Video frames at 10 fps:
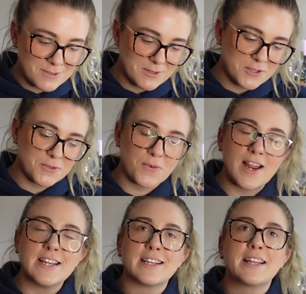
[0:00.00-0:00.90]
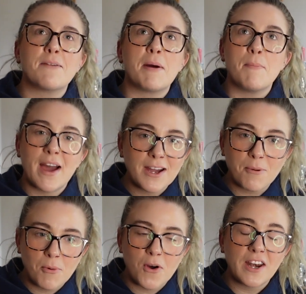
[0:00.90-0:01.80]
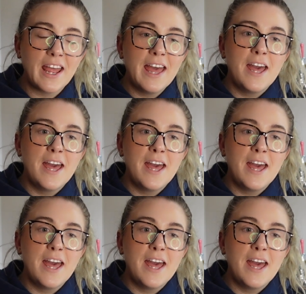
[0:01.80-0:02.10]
which is great, and then my backup one